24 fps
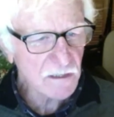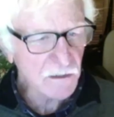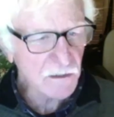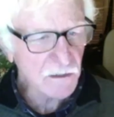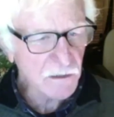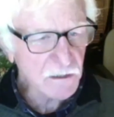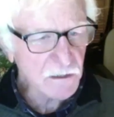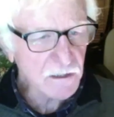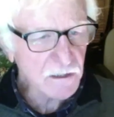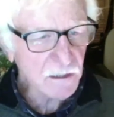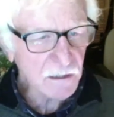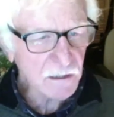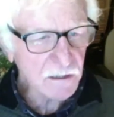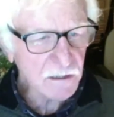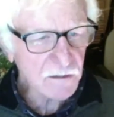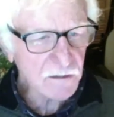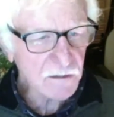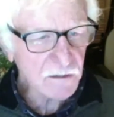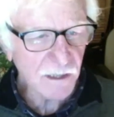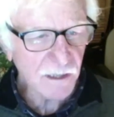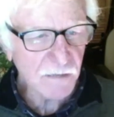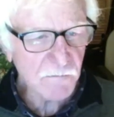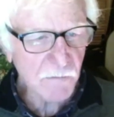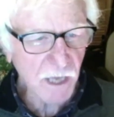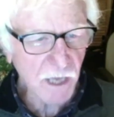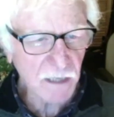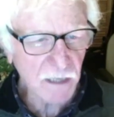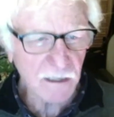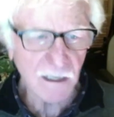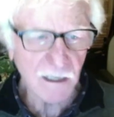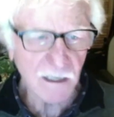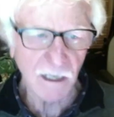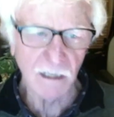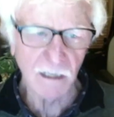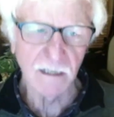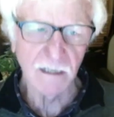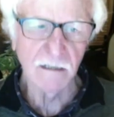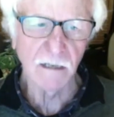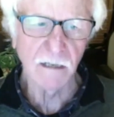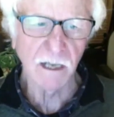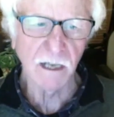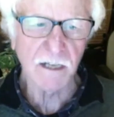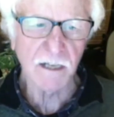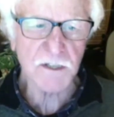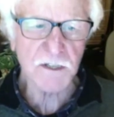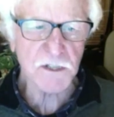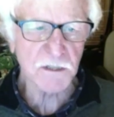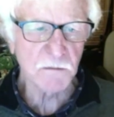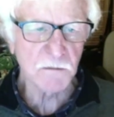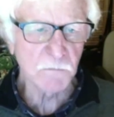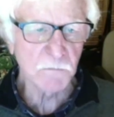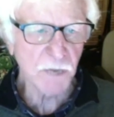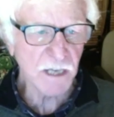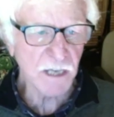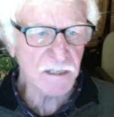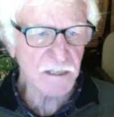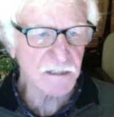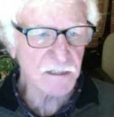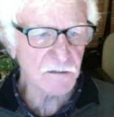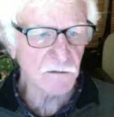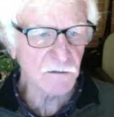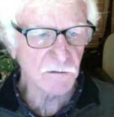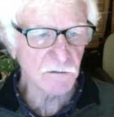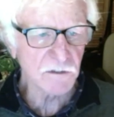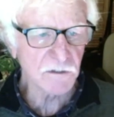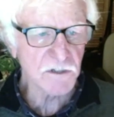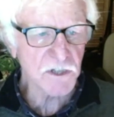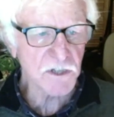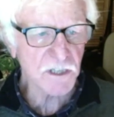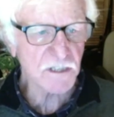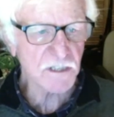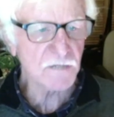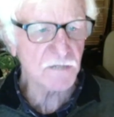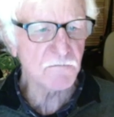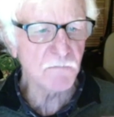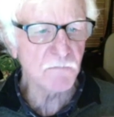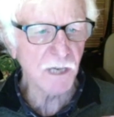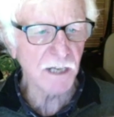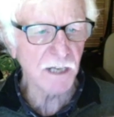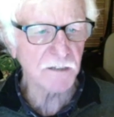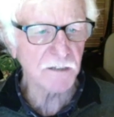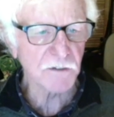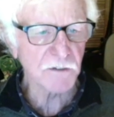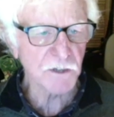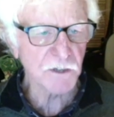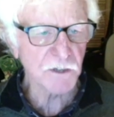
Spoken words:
you can't really make calculation based on just military